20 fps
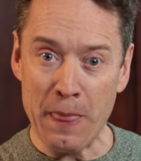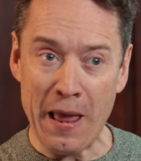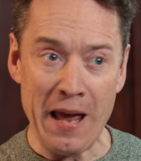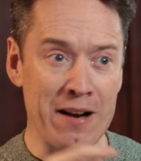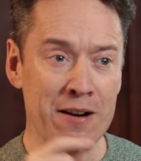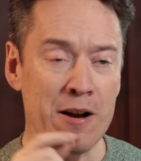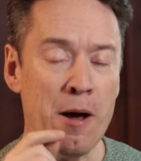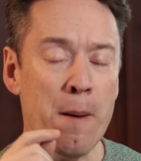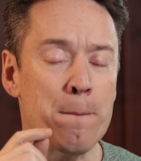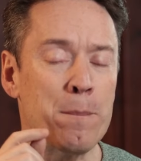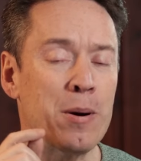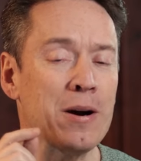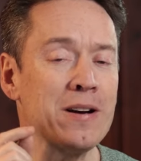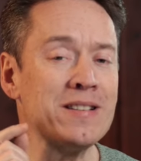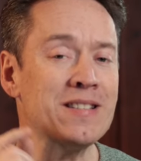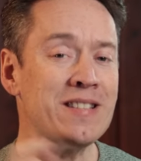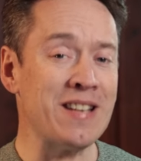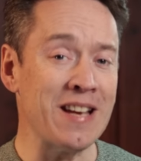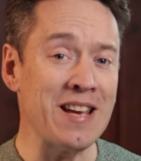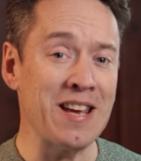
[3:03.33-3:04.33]
And
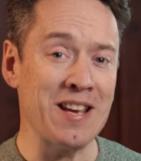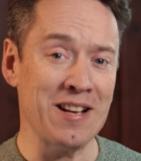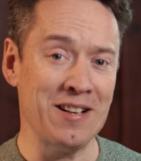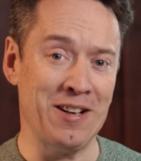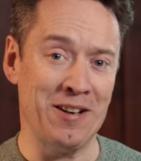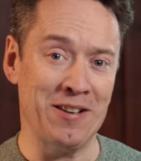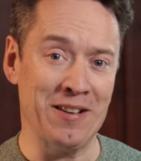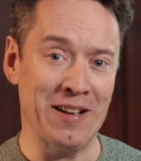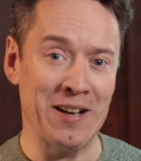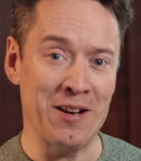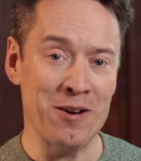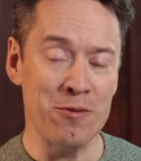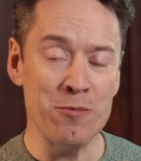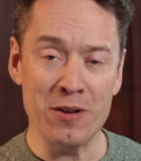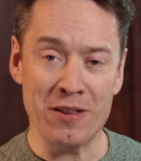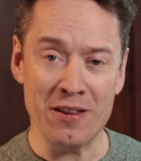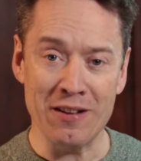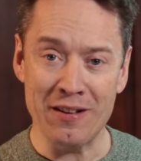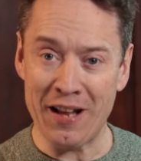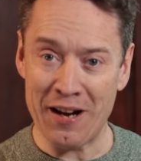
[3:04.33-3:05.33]
particularly
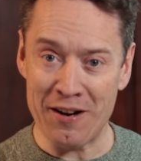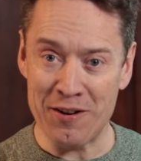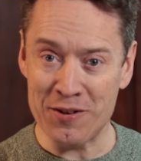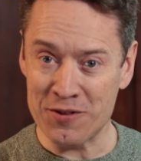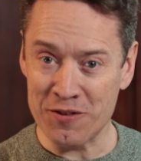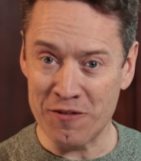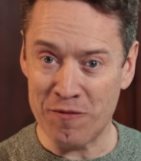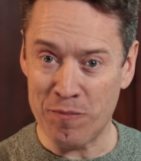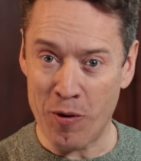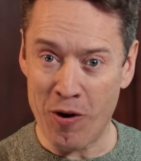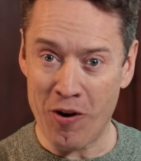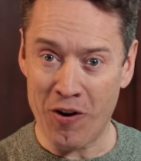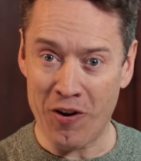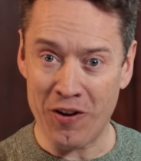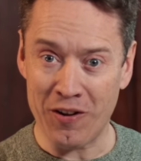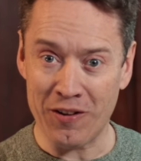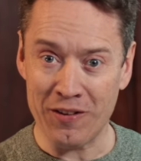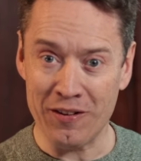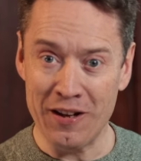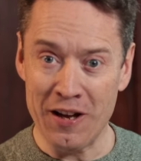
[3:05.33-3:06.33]
with the letters of
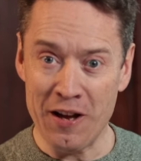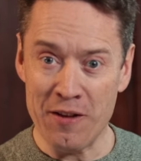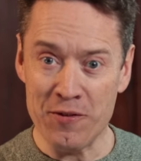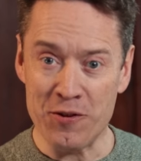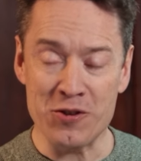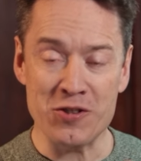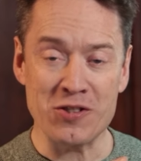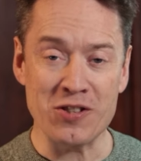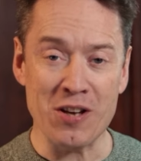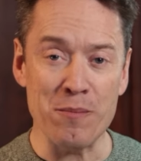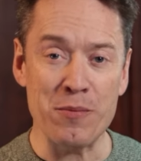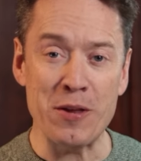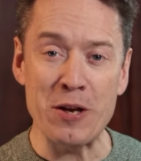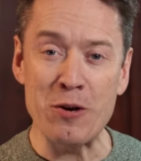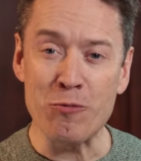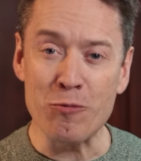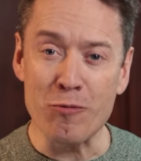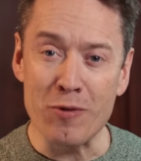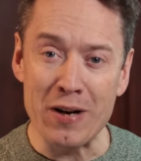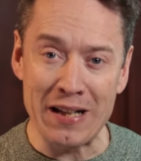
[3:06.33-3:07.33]
Paul, there's
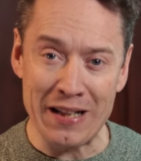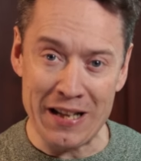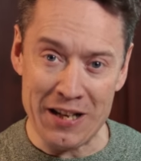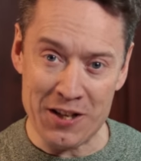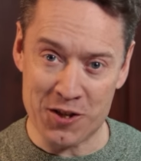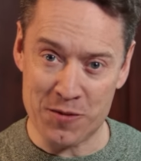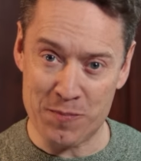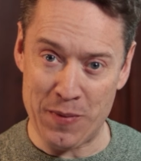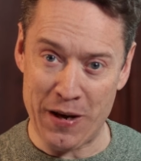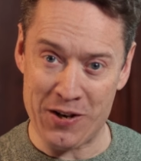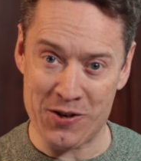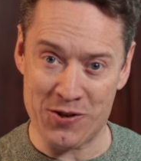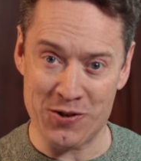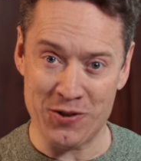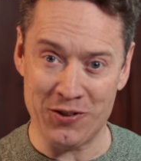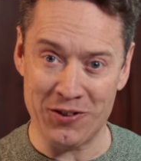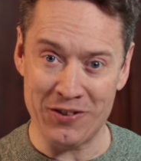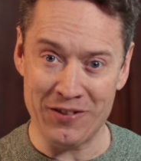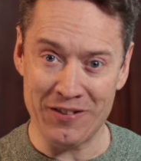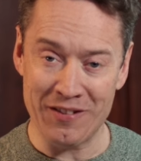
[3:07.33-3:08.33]
something really
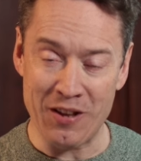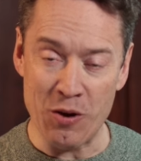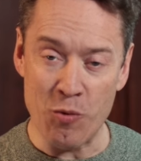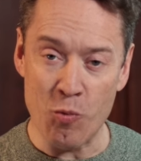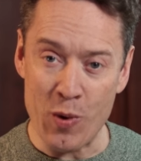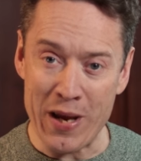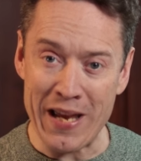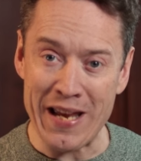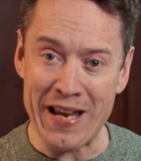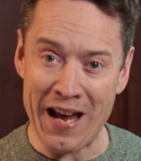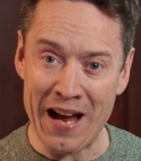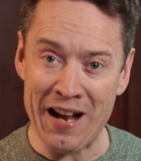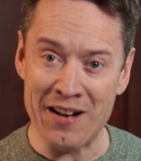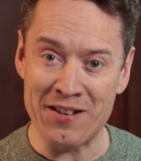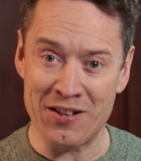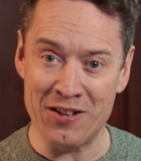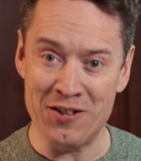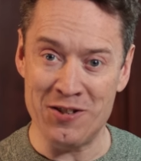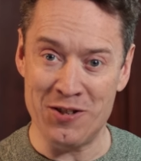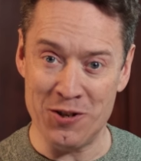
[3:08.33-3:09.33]
special that we
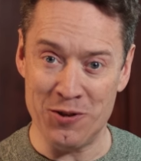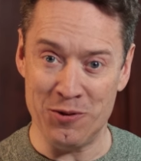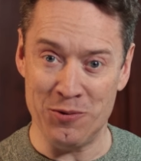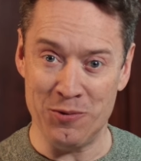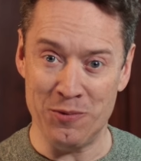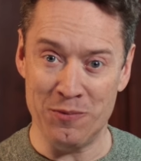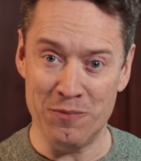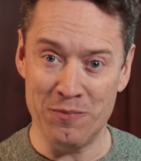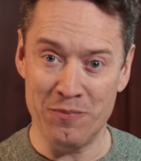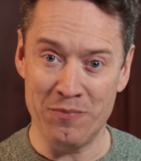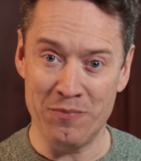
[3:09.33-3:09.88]
get to do.